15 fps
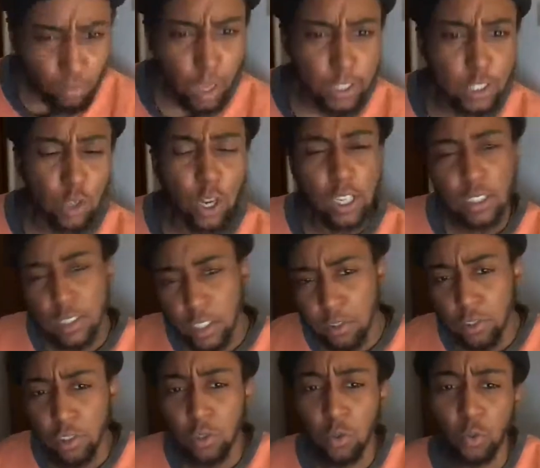So I
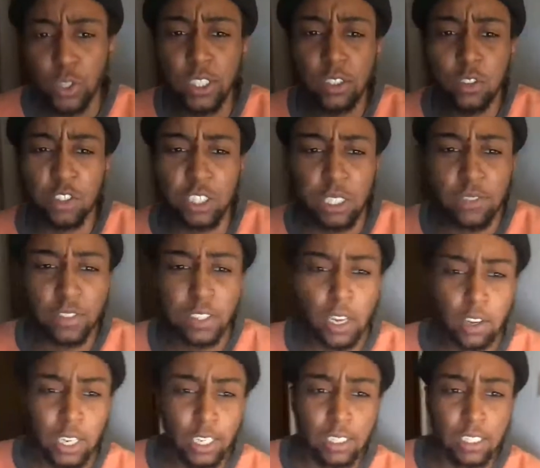continued to do research, and even
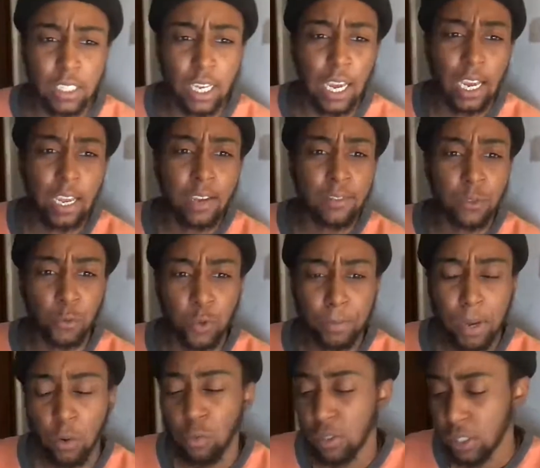now, like I said, I have a three
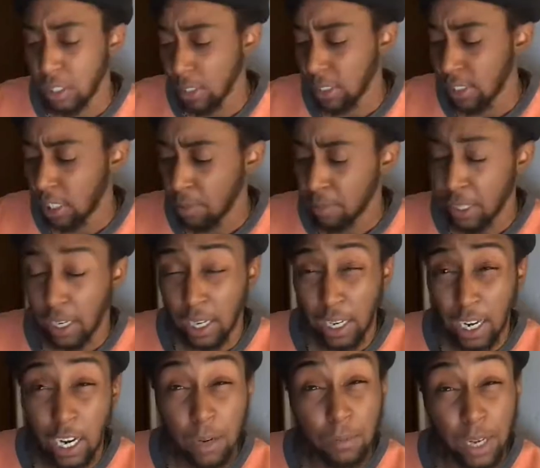by one ten setup that
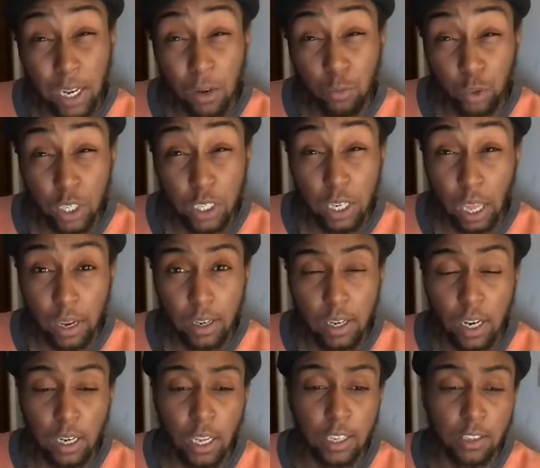I, I, I really like.
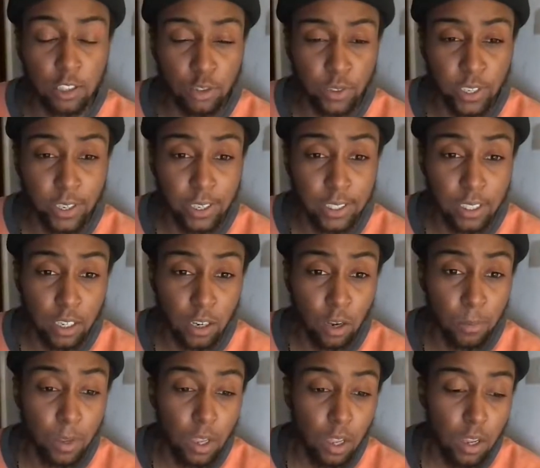I like the Trinity
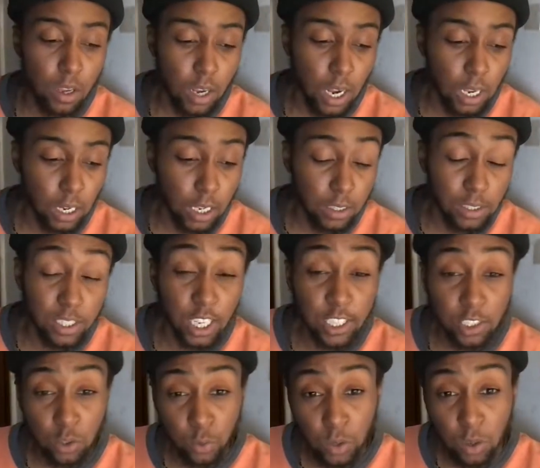setup. I like the size
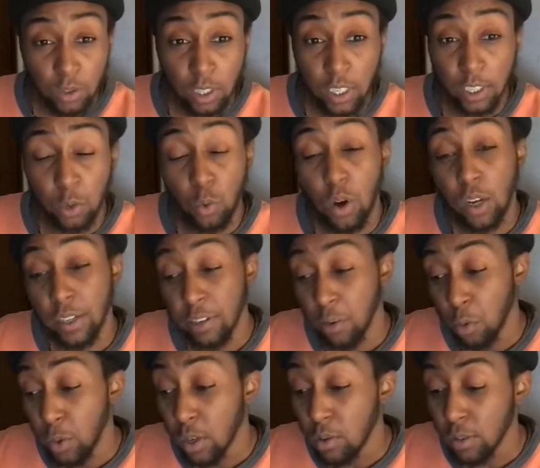of the wheels. I like the quality of
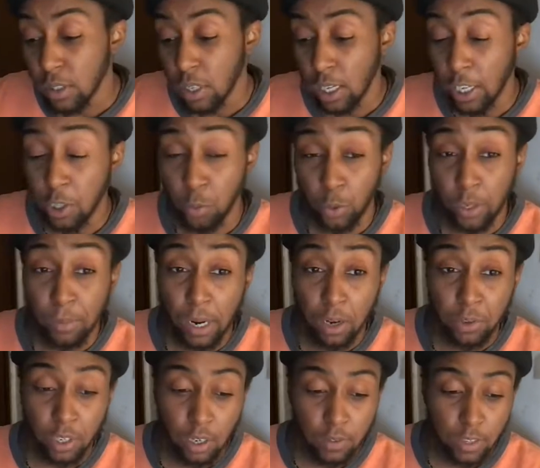the wheels. I like the
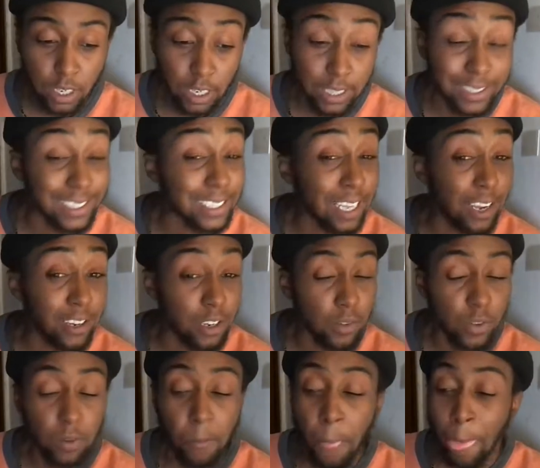rebounding of it. I like the sliding of
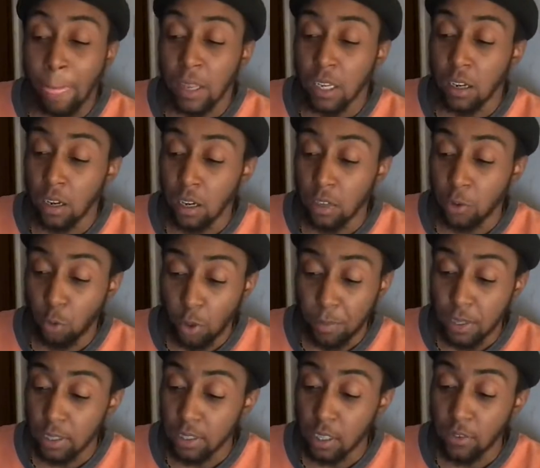it, uh, the
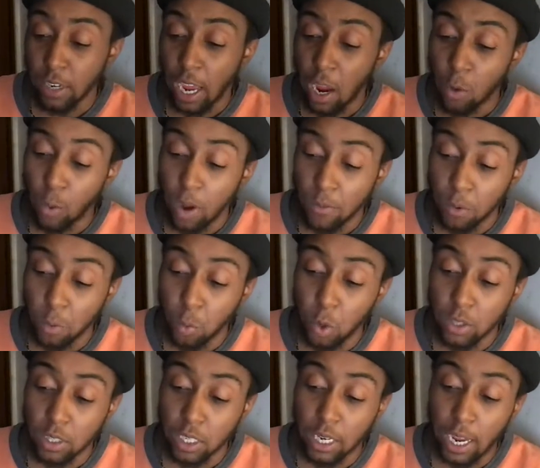grippiness of it. However,
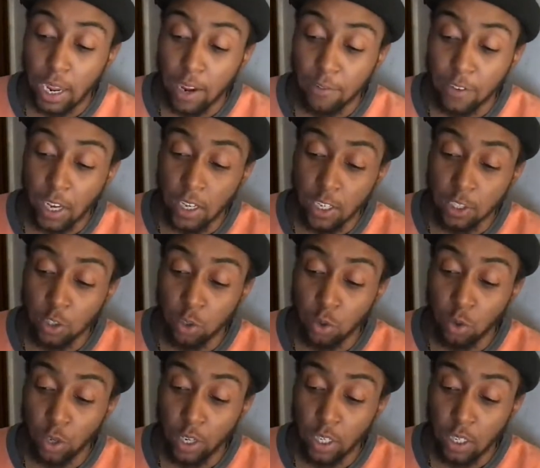one thing I have not
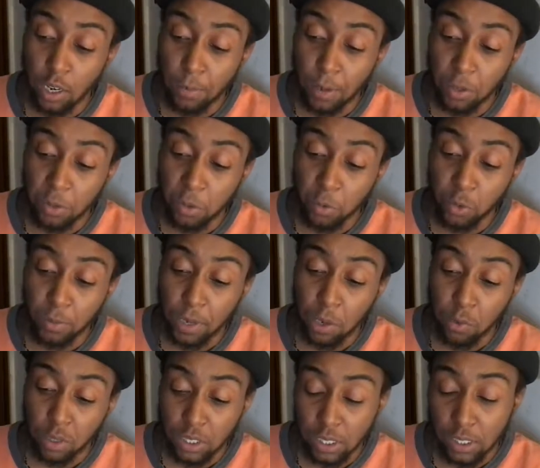enjoyed about the three by
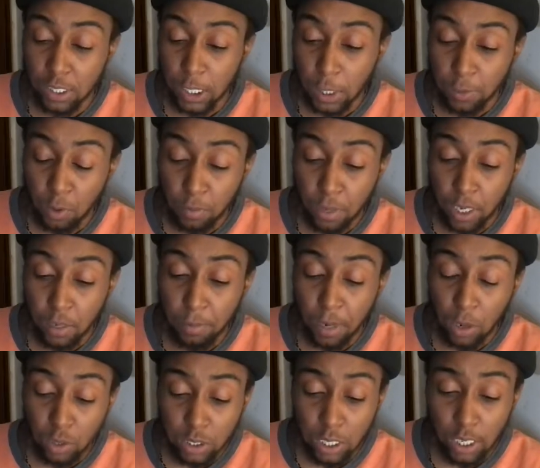one ten setup on my
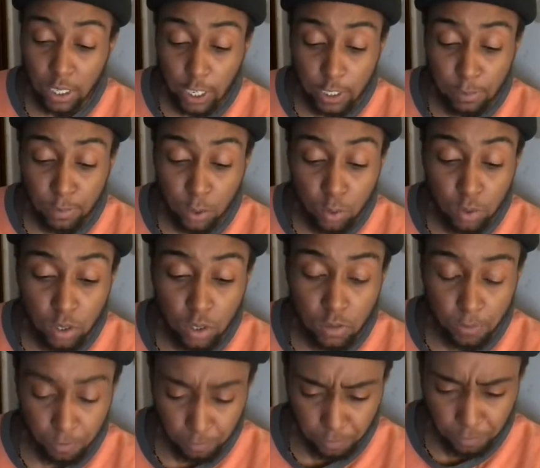Powerslide Next boots
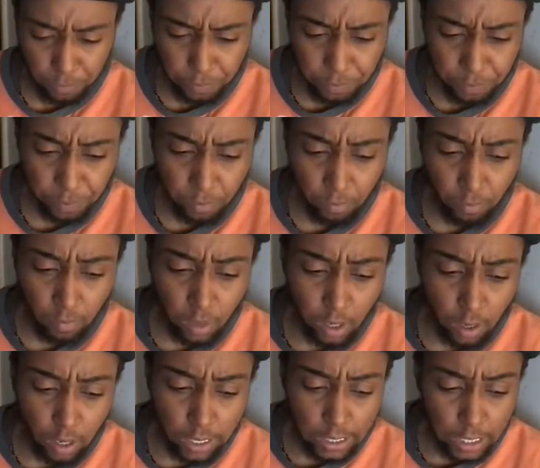
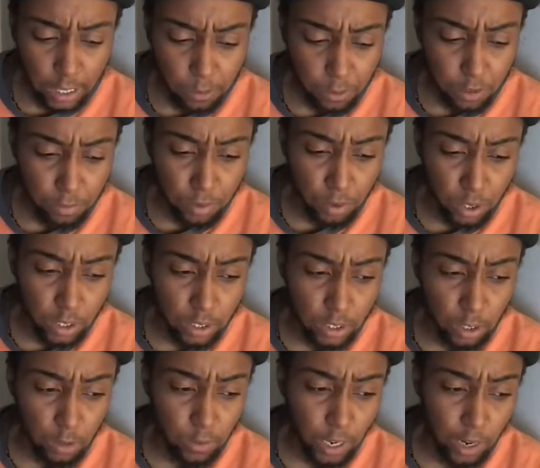aside from the boot
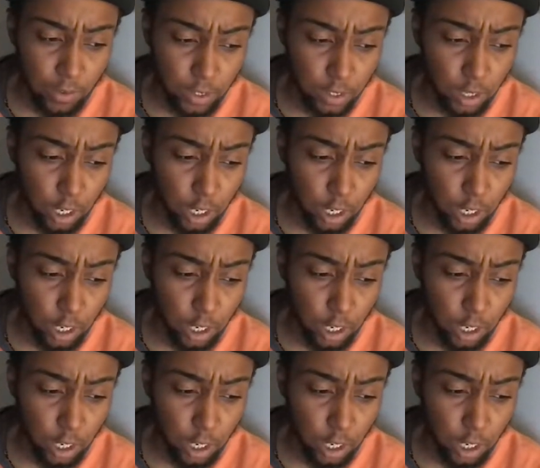itself having some